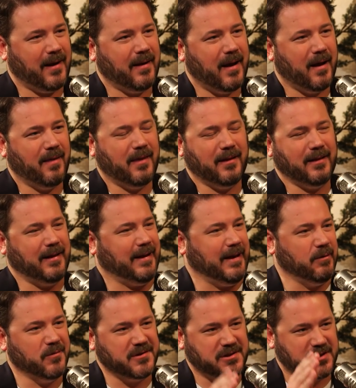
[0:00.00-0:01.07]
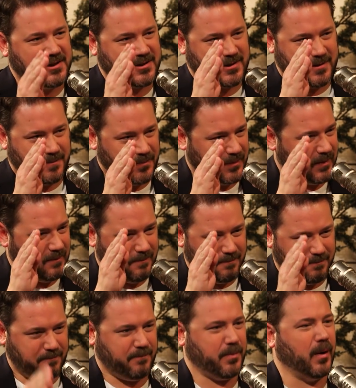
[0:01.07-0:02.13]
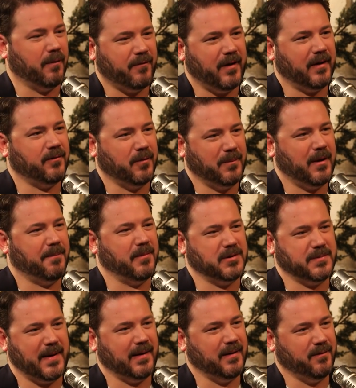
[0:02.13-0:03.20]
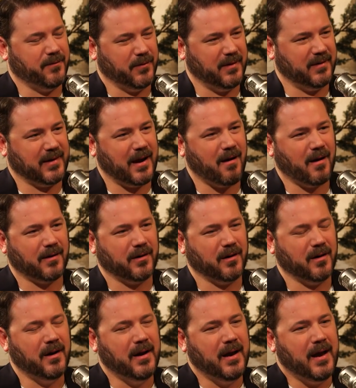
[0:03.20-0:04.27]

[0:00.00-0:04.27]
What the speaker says: That he was just perfect from their perspective for this character.